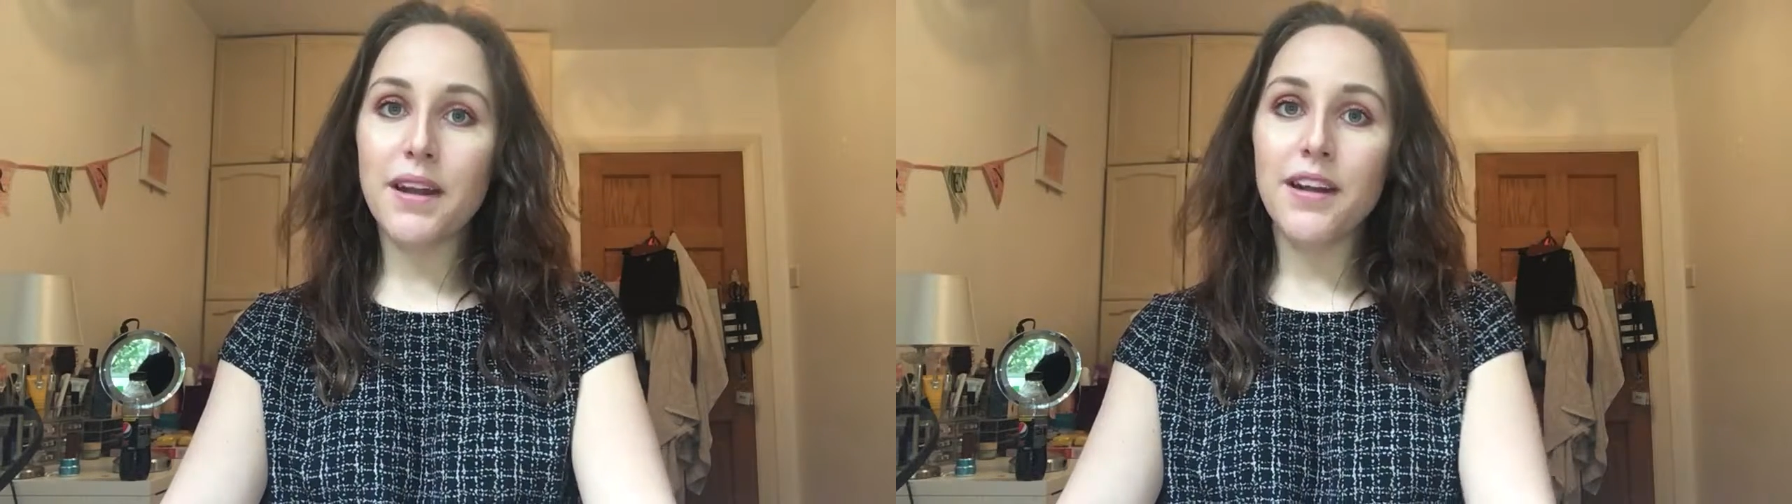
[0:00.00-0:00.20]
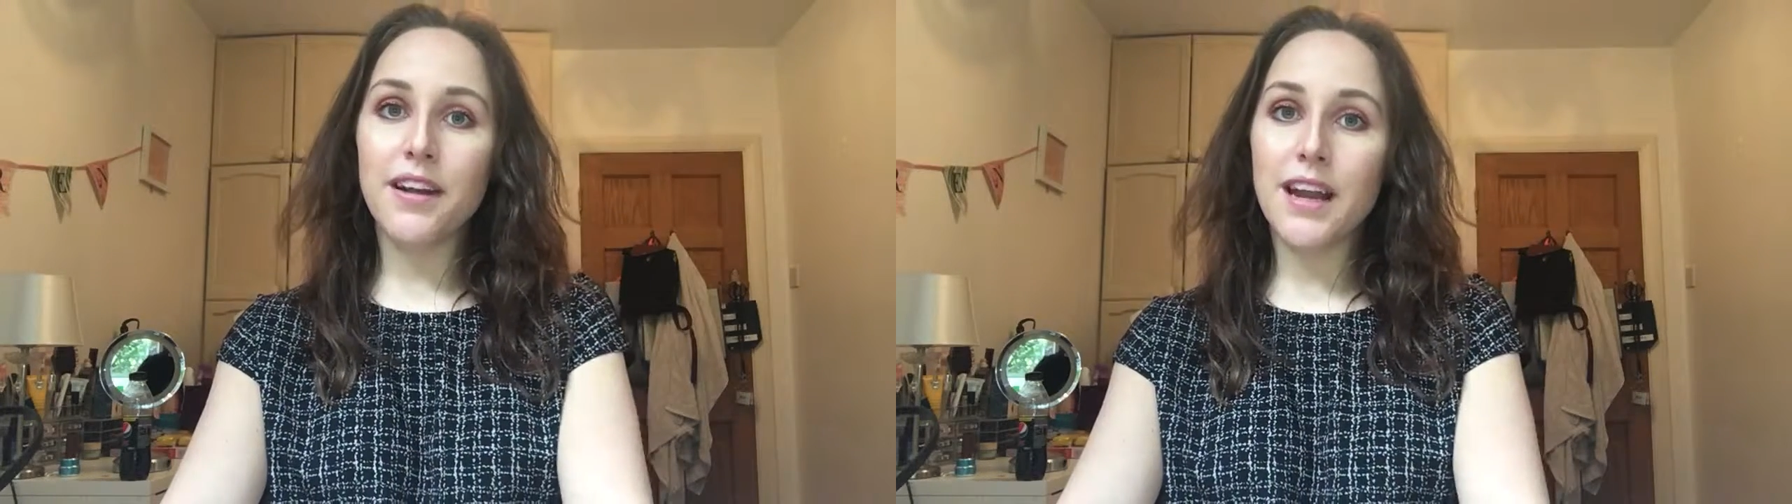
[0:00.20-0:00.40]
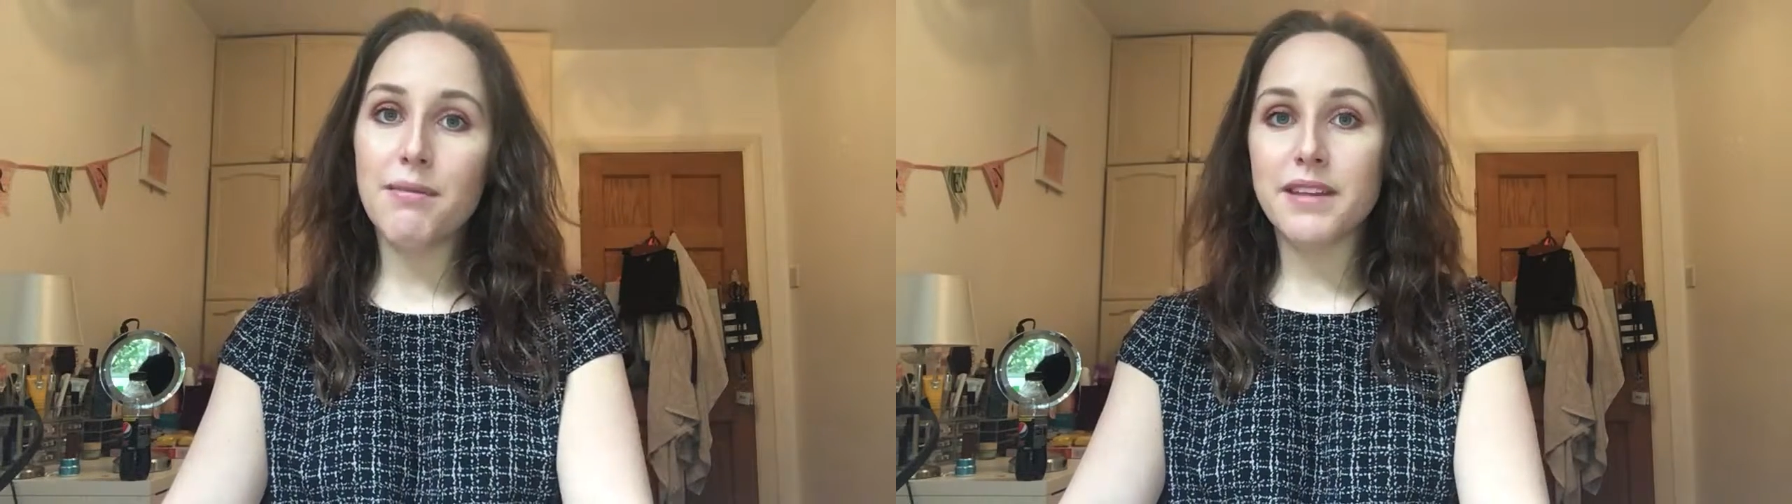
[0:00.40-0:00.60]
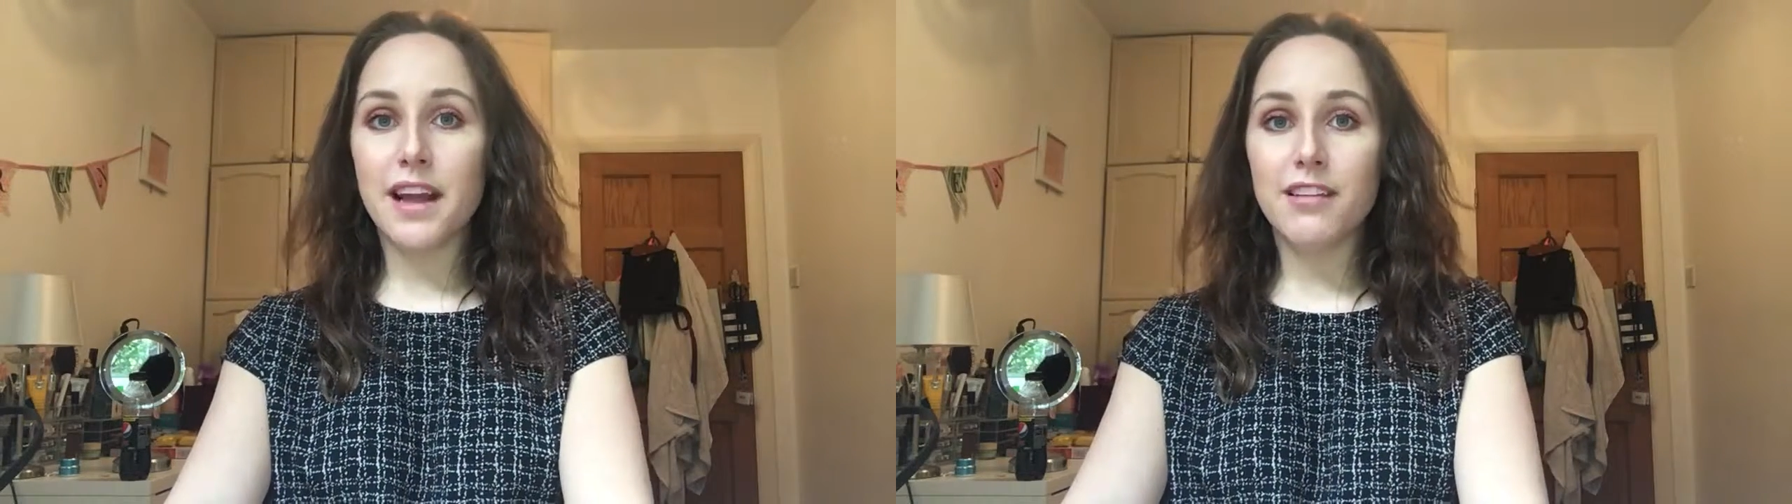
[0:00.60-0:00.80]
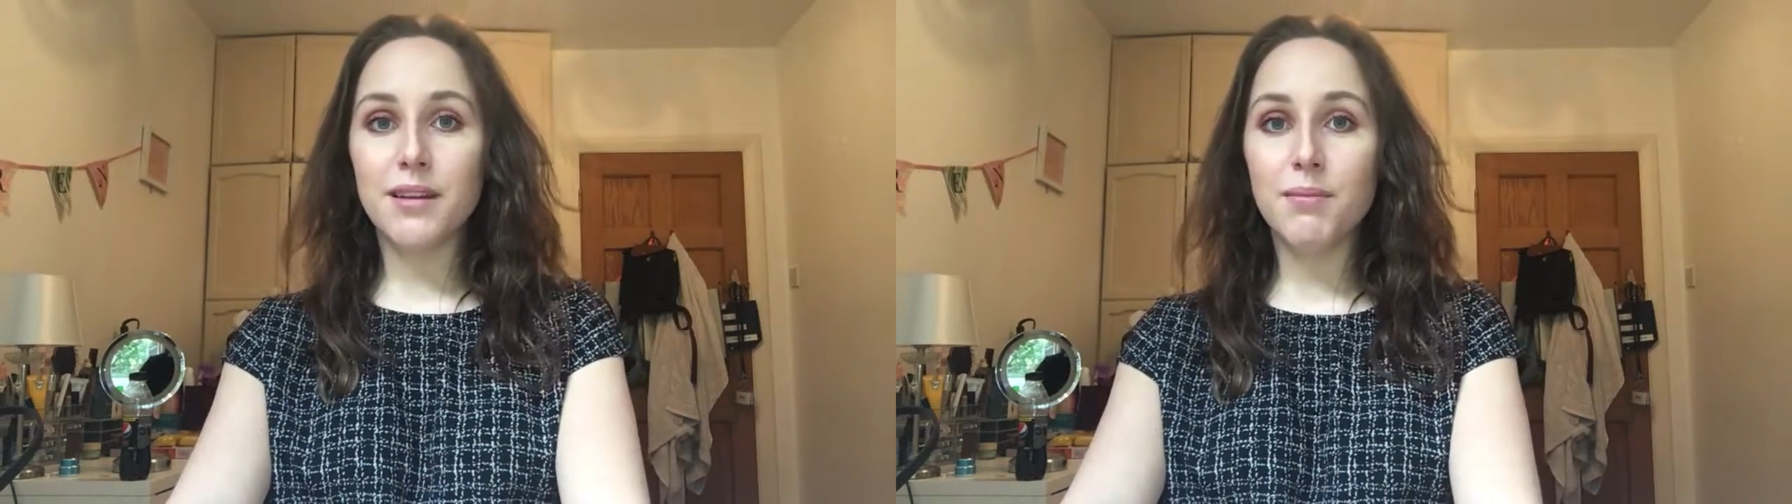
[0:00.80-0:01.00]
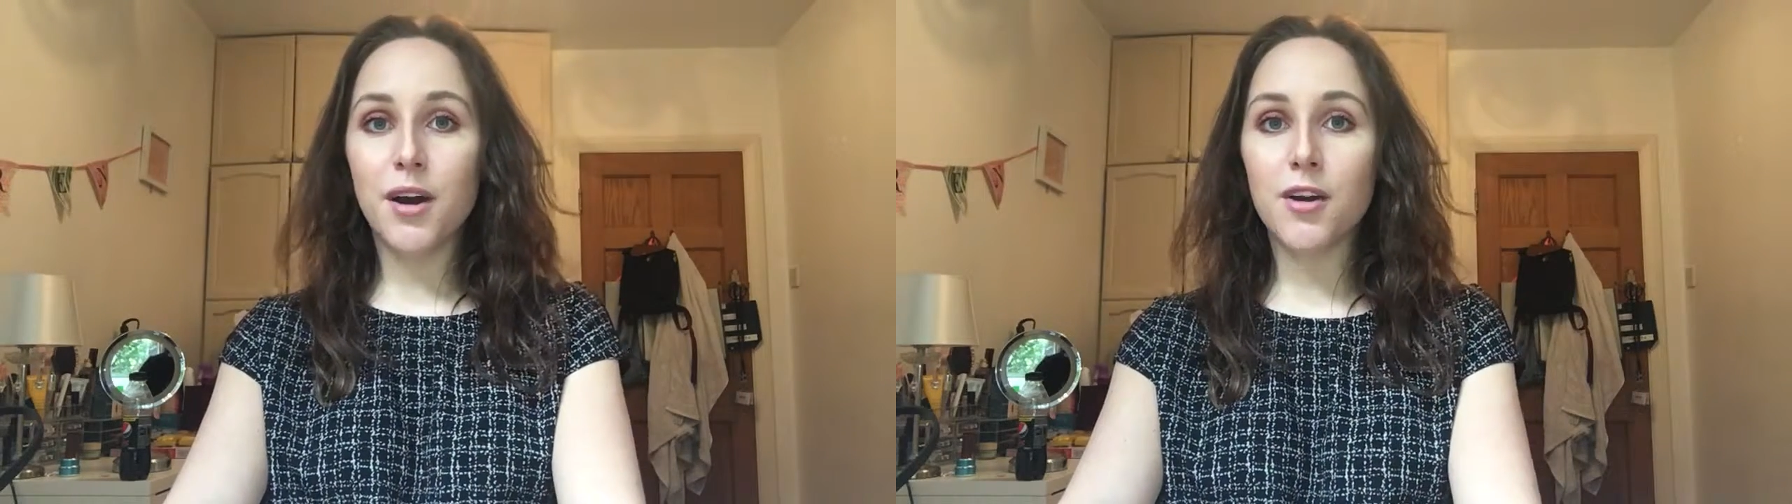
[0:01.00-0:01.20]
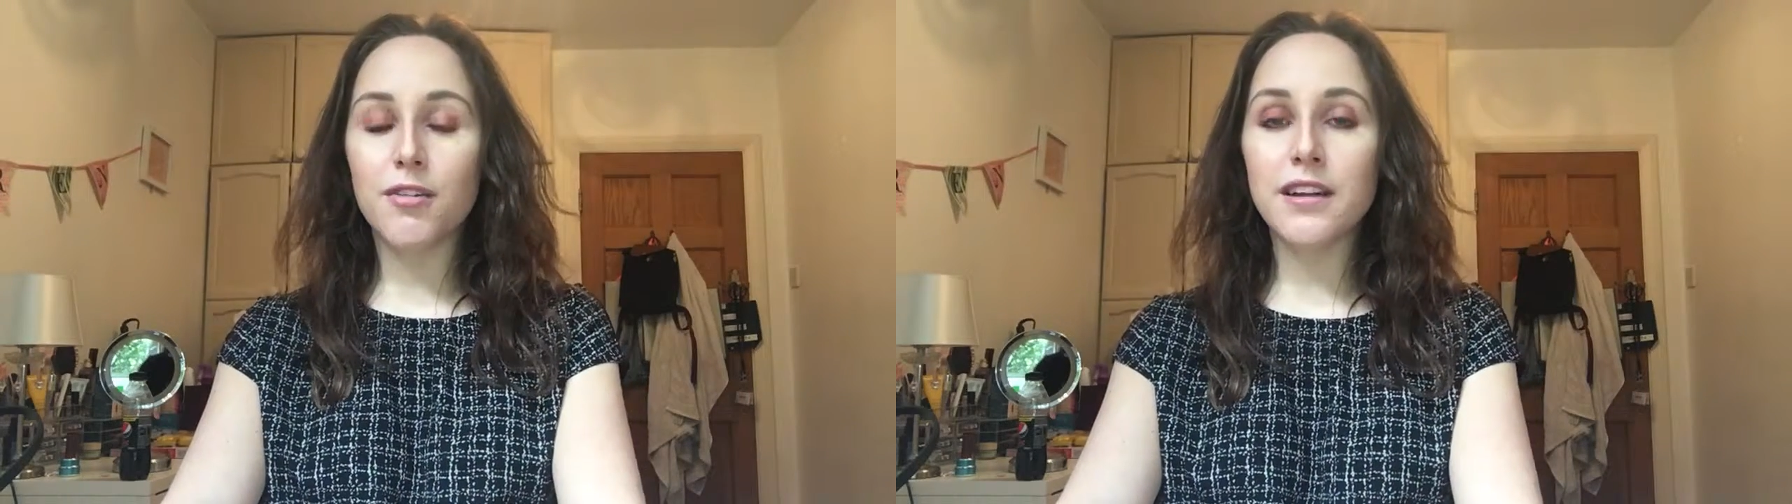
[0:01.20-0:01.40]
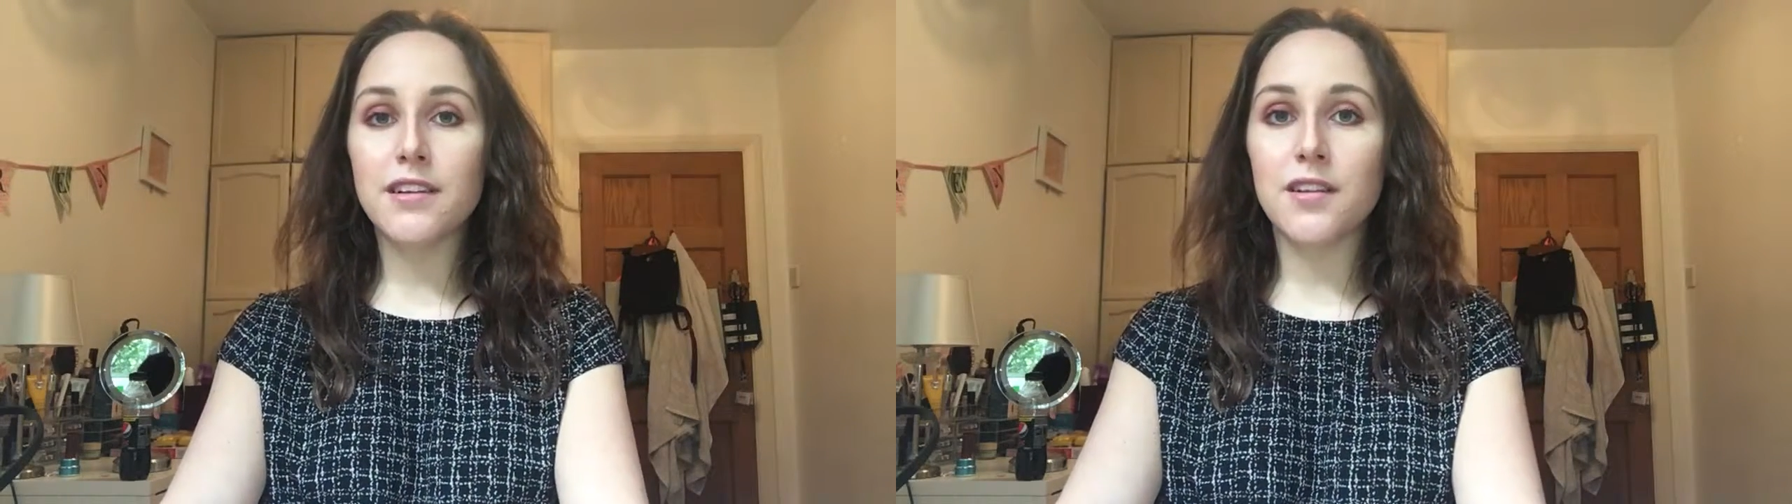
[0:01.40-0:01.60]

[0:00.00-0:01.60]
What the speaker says: and her name is actually Margaret,